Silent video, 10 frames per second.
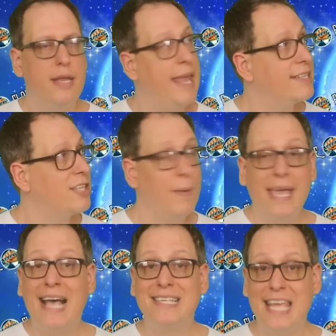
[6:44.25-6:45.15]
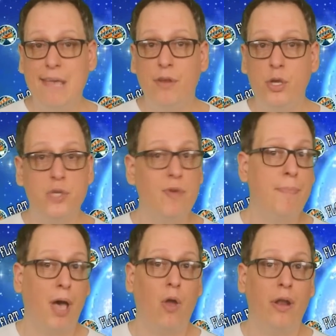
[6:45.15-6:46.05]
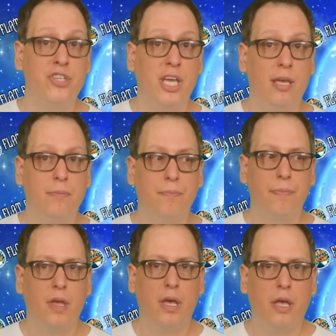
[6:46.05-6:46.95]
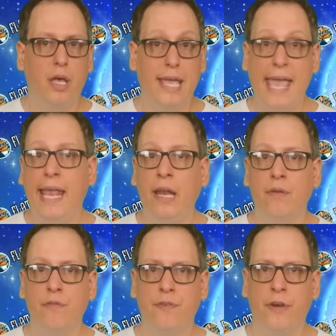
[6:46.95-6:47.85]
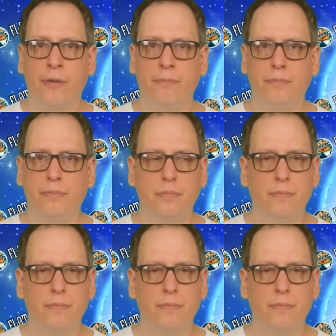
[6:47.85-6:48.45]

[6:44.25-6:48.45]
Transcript: Next up, he has evolutionary biology. Again, for